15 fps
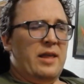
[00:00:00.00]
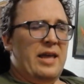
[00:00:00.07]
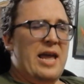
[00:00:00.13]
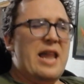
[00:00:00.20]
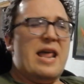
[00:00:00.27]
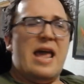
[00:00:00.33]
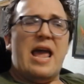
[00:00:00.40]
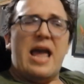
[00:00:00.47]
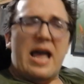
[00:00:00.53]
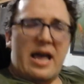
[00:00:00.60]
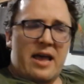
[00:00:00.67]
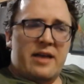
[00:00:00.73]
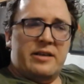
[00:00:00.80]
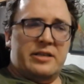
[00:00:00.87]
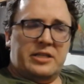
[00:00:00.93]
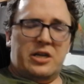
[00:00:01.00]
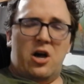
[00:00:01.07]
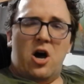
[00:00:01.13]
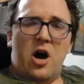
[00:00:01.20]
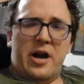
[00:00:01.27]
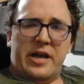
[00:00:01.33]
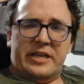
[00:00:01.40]
It is
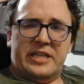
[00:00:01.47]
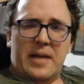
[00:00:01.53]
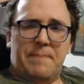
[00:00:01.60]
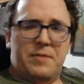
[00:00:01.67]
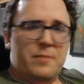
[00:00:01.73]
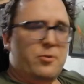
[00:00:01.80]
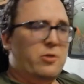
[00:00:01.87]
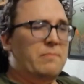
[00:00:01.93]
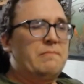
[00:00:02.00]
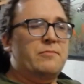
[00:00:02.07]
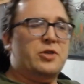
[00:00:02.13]
unacceptable.